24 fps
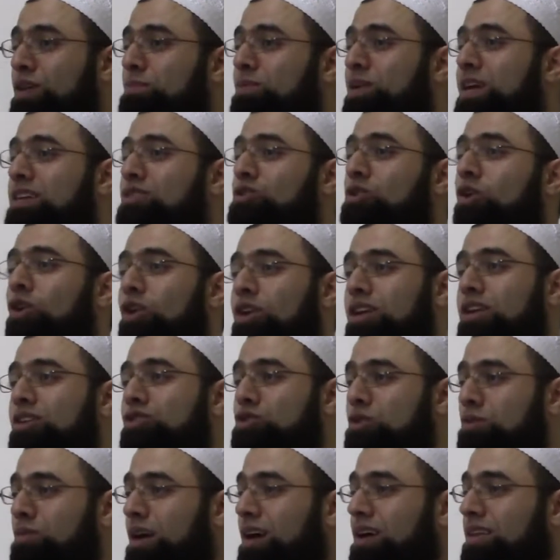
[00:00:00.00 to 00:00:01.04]
prays only
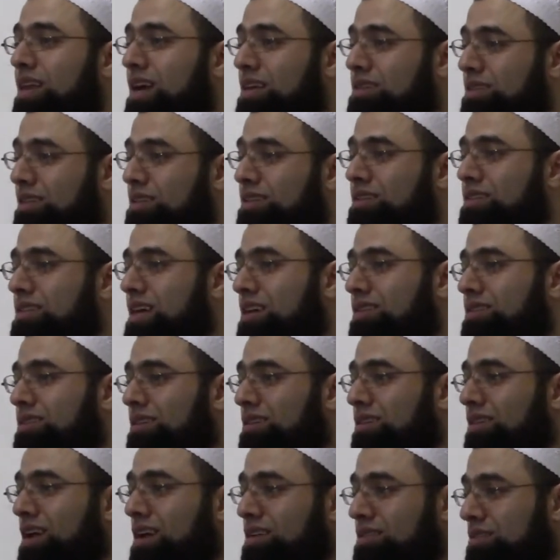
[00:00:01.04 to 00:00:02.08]
Jum'ah, that's a
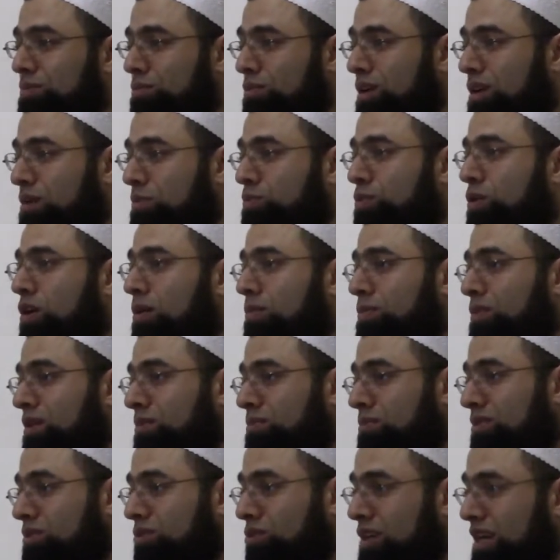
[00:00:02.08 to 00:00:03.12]
disaster. That's a big
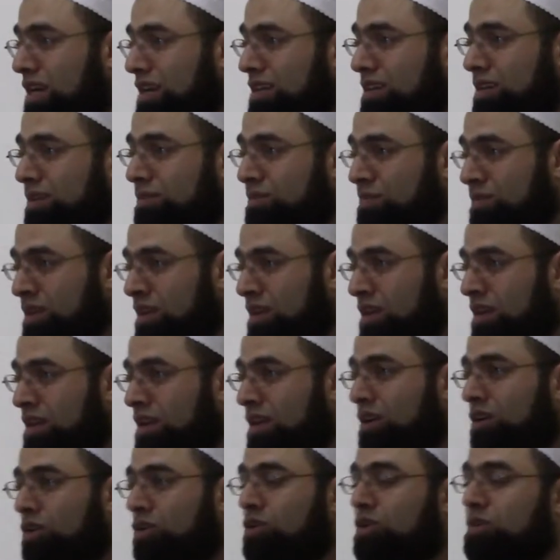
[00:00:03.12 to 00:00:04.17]
problem, right?
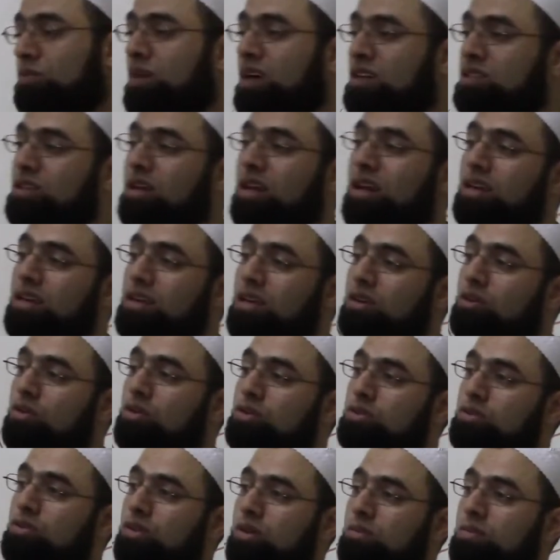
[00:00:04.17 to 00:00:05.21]
Or mashallah, he
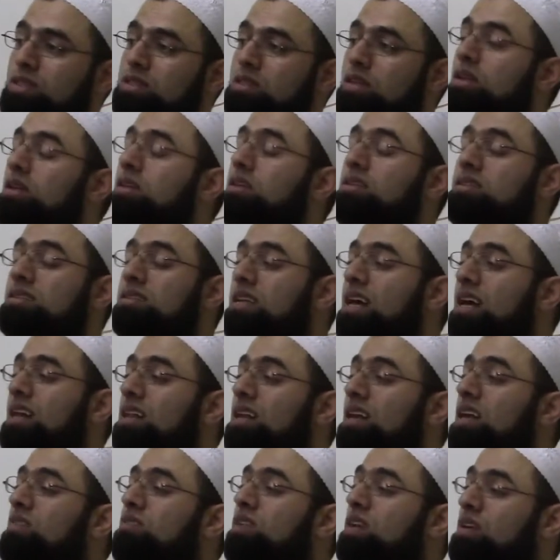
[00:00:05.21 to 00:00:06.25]
goes to the masjid.
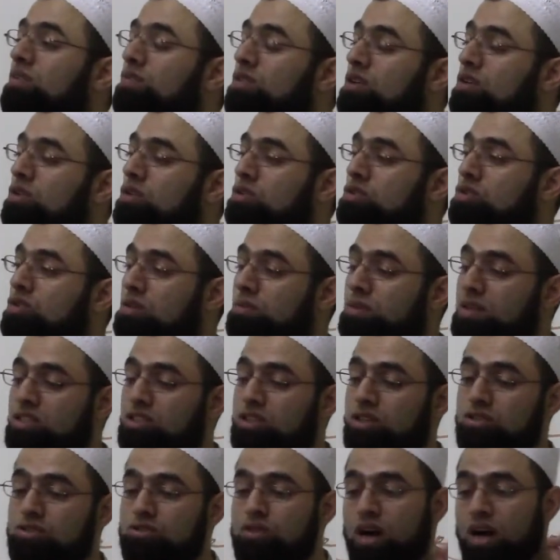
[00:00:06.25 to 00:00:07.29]
Still, even if he goes to the
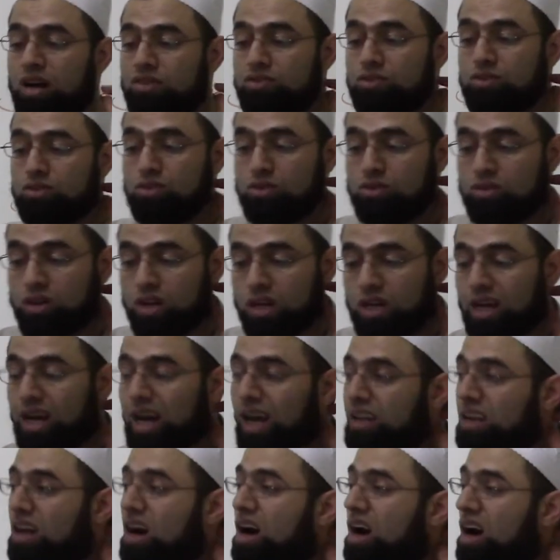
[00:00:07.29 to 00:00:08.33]
masjid, you have to go
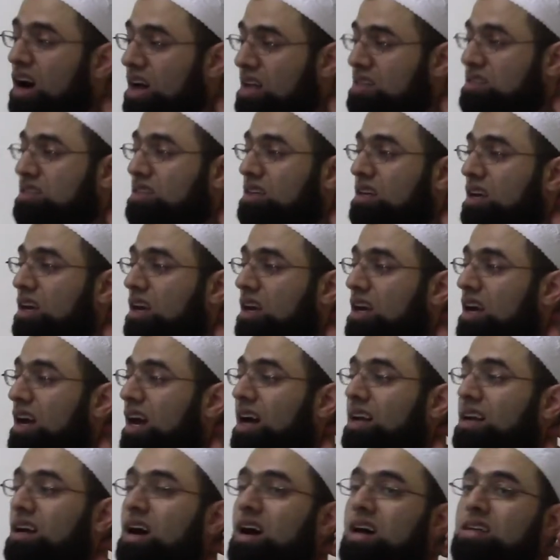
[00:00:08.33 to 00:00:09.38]
and
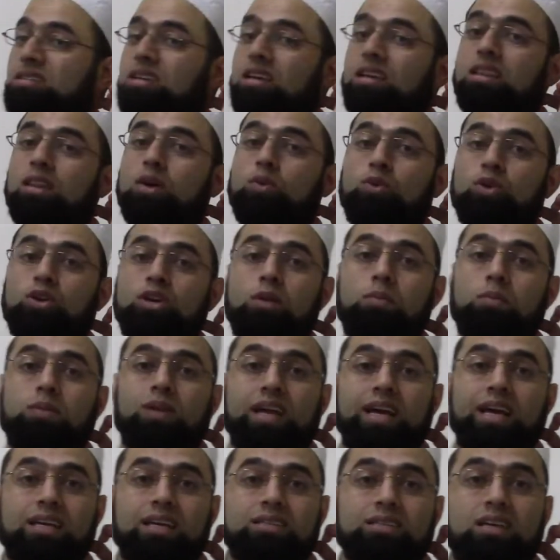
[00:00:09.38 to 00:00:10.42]
ask in the
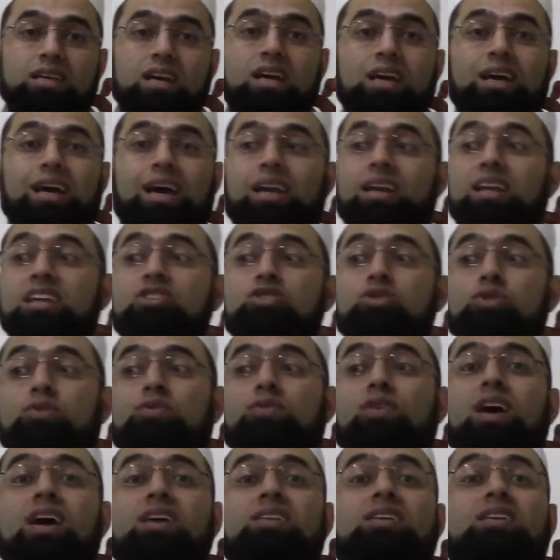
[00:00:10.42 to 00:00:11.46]
workplace. And let your
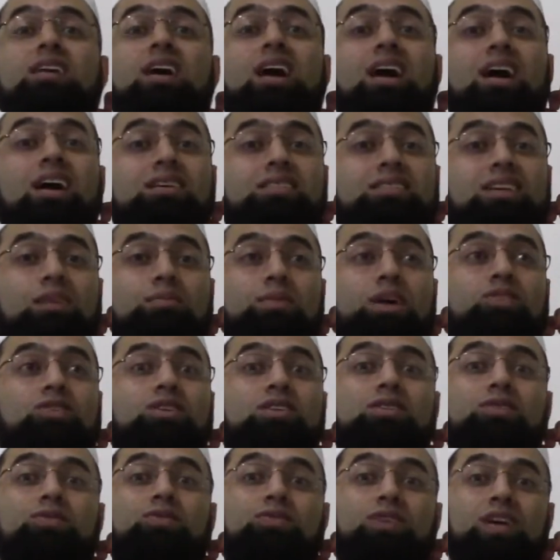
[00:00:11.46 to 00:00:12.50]
father ask about
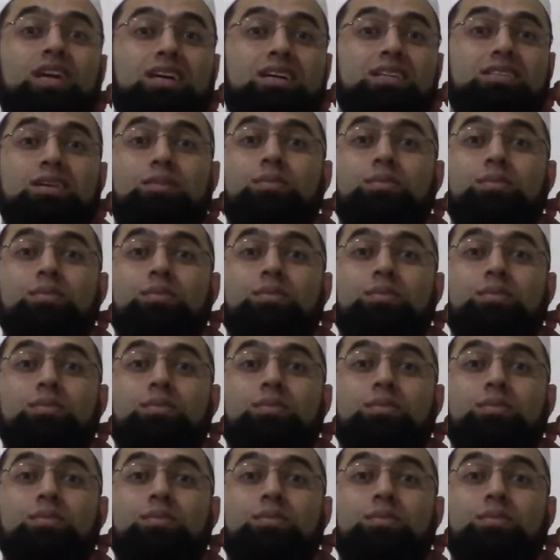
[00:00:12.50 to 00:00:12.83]
his friends,